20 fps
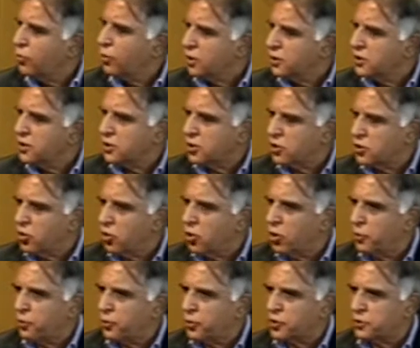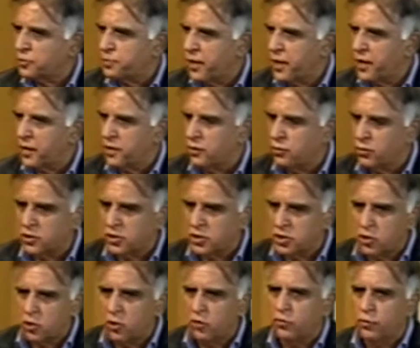what is your perspective? What's
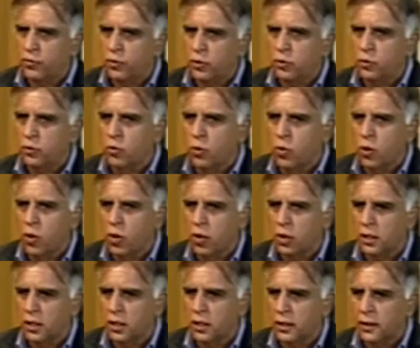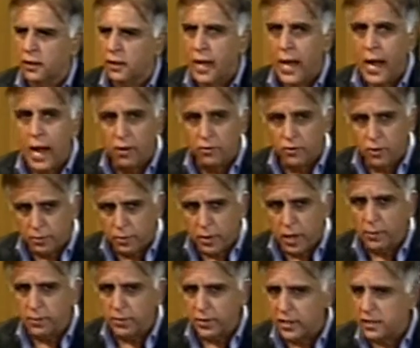your view on how the
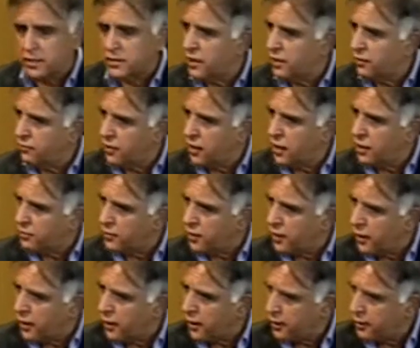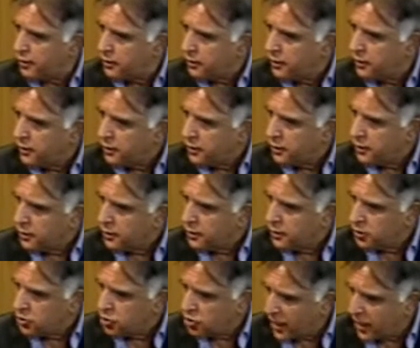property is developed and
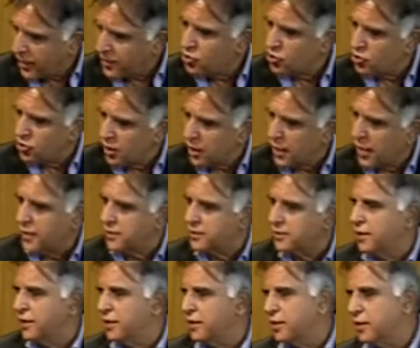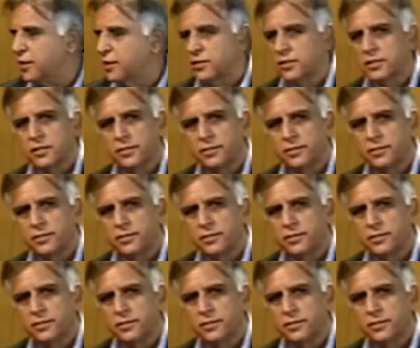the change in the last 10 years?